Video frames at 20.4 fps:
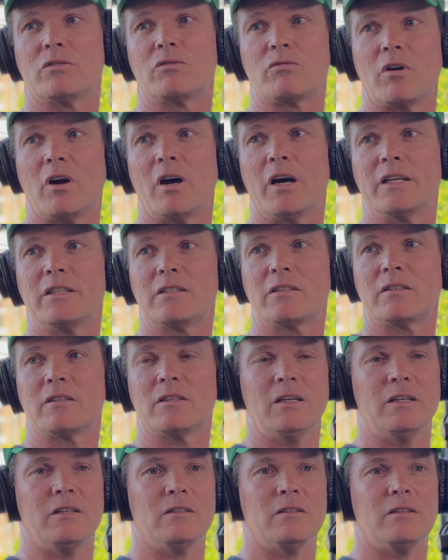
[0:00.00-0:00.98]
rights
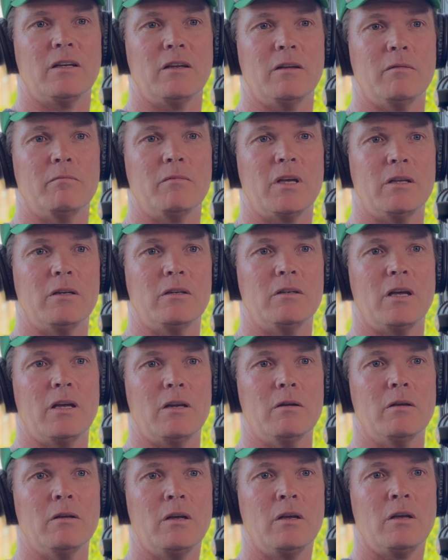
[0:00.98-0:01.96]
and
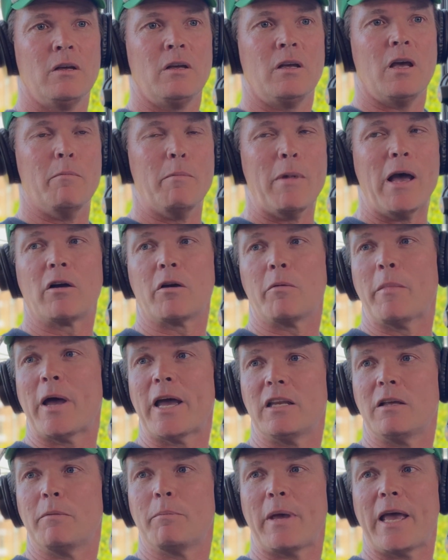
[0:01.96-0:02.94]
amalgamating